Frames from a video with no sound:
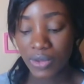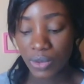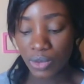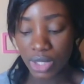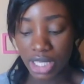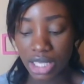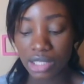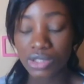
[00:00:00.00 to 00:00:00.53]

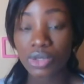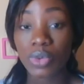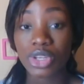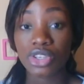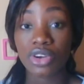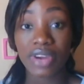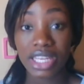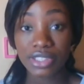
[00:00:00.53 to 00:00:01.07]
okay so
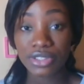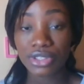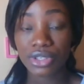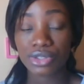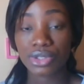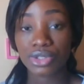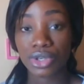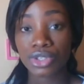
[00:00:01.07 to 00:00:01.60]
when you're writing
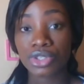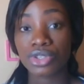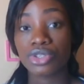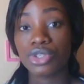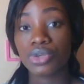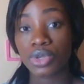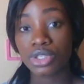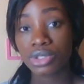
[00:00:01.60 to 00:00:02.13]
your
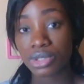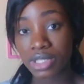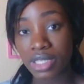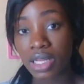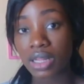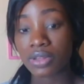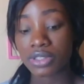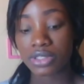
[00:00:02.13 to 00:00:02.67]
introduction you want to
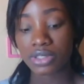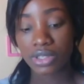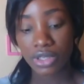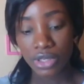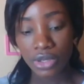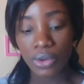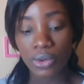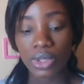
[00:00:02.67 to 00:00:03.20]
tell us
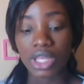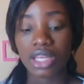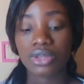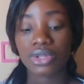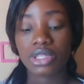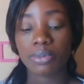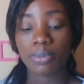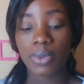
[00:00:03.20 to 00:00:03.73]
okay
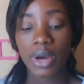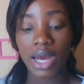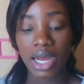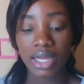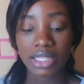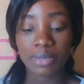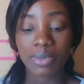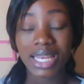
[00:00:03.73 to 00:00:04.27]
so the
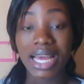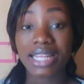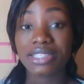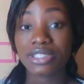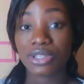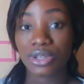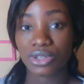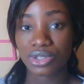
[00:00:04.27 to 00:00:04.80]
pack the
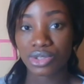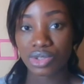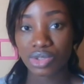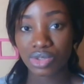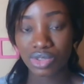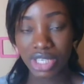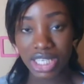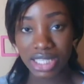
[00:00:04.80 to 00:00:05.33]
plans
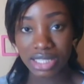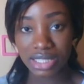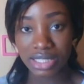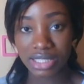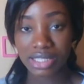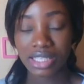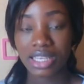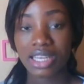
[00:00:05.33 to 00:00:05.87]

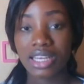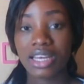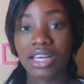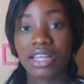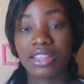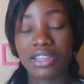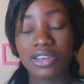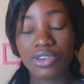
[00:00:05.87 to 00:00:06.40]
illustrates
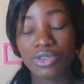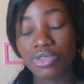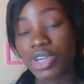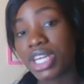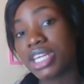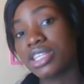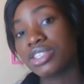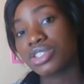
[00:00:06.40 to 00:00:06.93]
the
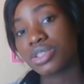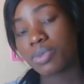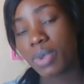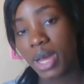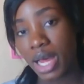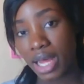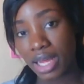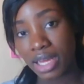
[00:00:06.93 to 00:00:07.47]
grange
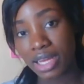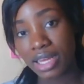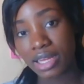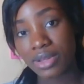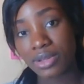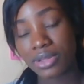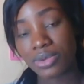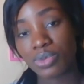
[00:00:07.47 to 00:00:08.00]
pack
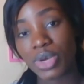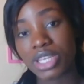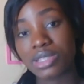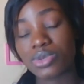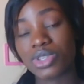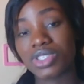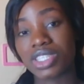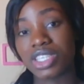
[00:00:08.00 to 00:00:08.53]
when
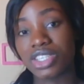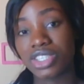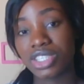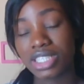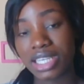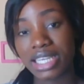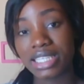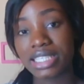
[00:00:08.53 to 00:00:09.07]
it was
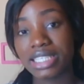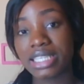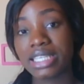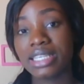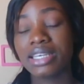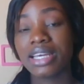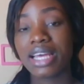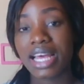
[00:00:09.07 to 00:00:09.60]
initially
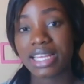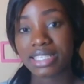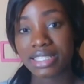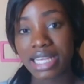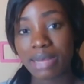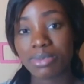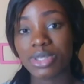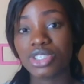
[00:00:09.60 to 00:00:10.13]

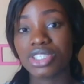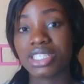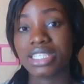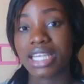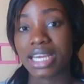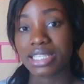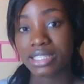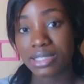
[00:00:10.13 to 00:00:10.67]
established in
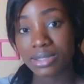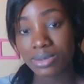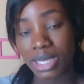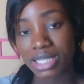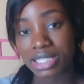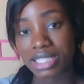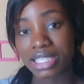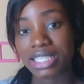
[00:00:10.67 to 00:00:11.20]

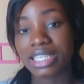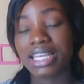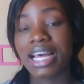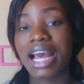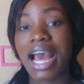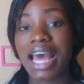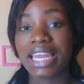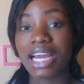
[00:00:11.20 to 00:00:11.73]
1920
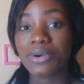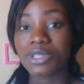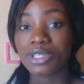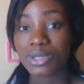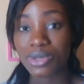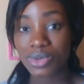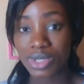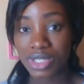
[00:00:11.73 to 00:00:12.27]
and how
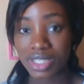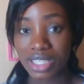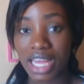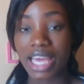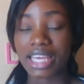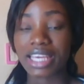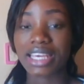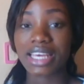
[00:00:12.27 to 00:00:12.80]
it looks
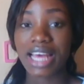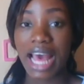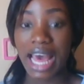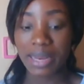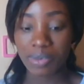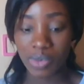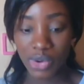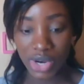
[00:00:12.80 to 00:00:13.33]
like
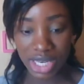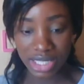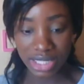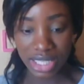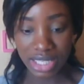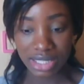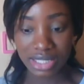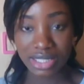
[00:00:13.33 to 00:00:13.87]
at
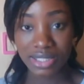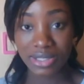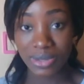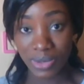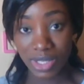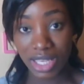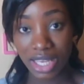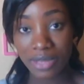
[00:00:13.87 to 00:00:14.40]
present.
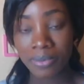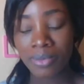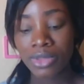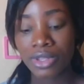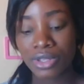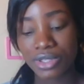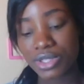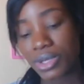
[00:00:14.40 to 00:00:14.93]
Okay,
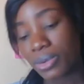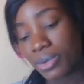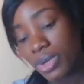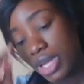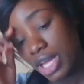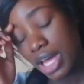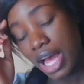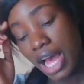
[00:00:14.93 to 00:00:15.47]
so
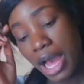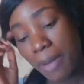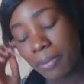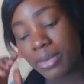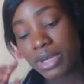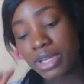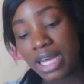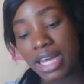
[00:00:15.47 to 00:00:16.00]

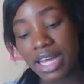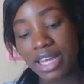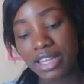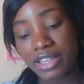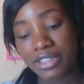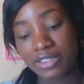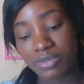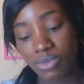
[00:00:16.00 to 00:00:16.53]
um,
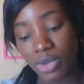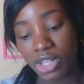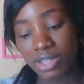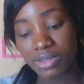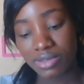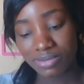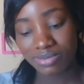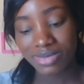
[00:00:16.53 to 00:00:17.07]

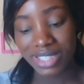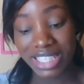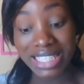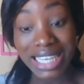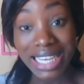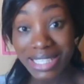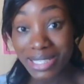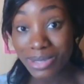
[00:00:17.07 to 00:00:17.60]
well, in
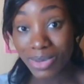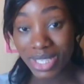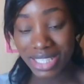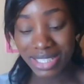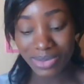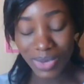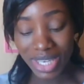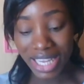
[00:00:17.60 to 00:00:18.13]

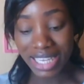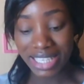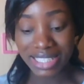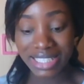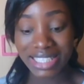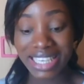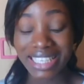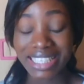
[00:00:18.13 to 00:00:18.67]
1920, what I can
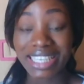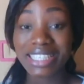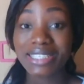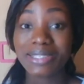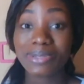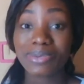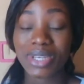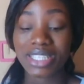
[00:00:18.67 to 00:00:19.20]
see here,
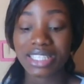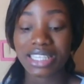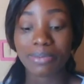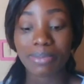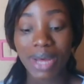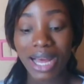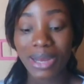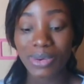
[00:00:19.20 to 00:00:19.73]
1920, the
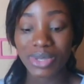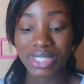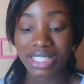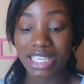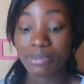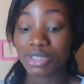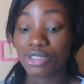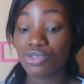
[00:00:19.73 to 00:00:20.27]
park was
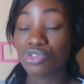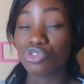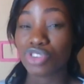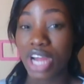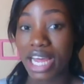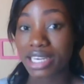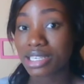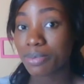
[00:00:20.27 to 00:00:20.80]
named
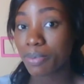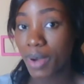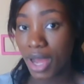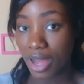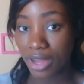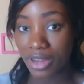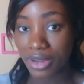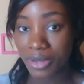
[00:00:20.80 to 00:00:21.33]
Grand
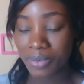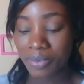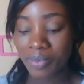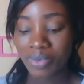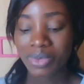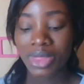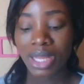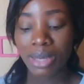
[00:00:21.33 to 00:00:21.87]
Park,
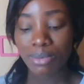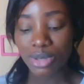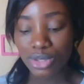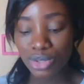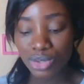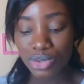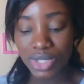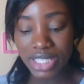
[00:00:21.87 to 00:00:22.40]

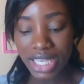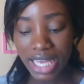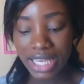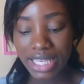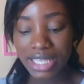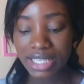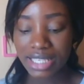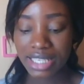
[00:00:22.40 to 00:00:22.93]
but
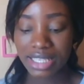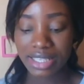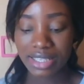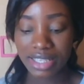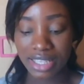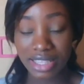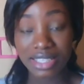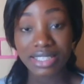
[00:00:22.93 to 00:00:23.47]
today
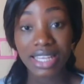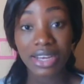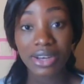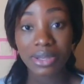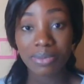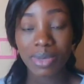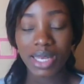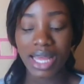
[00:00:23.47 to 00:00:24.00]
in the
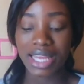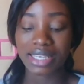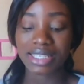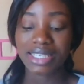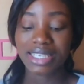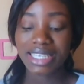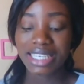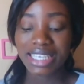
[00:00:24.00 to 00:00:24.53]
second
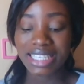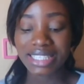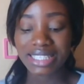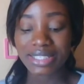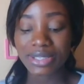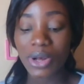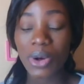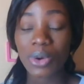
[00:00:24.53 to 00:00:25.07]
plan, it
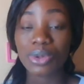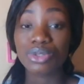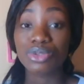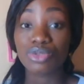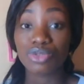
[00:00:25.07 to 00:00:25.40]
is called